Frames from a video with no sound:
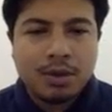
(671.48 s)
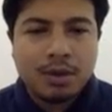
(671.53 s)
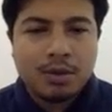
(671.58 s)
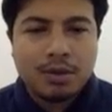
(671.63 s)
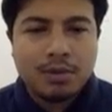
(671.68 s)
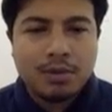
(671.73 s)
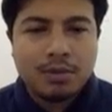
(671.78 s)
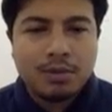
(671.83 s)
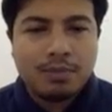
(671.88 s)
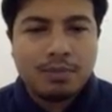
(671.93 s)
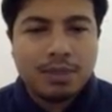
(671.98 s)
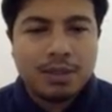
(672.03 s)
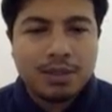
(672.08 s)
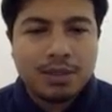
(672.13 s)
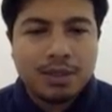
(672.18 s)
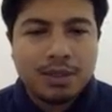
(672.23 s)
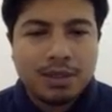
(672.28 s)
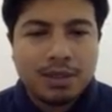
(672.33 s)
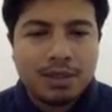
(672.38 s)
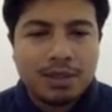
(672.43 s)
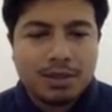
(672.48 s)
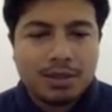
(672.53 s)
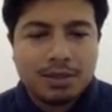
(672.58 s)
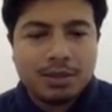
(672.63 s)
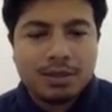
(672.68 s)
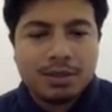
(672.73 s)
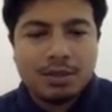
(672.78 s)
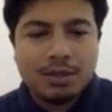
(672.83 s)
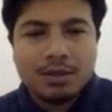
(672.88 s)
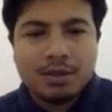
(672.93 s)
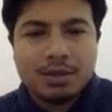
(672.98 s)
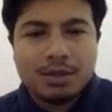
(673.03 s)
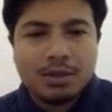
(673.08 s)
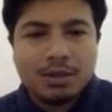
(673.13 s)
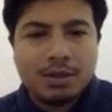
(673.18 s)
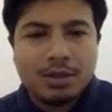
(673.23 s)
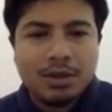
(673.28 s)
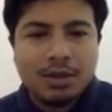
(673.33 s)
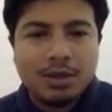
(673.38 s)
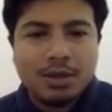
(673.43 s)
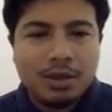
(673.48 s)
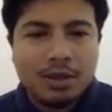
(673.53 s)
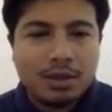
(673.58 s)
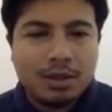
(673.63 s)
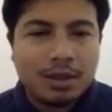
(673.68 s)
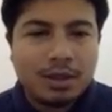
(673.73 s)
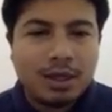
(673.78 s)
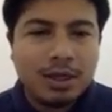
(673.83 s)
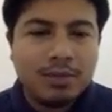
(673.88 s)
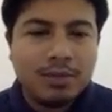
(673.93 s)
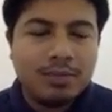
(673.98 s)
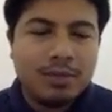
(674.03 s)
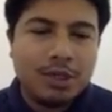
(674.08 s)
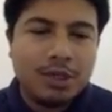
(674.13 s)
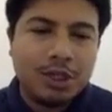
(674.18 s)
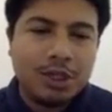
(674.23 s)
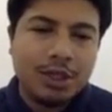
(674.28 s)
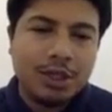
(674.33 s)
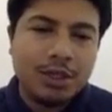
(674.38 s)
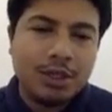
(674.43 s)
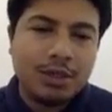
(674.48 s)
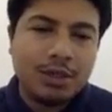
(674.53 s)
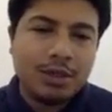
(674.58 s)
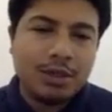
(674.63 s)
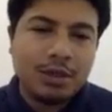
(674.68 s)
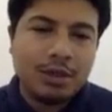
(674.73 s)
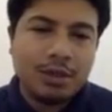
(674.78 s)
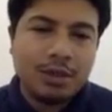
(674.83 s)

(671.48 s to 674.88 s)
so past tense, in a time machine,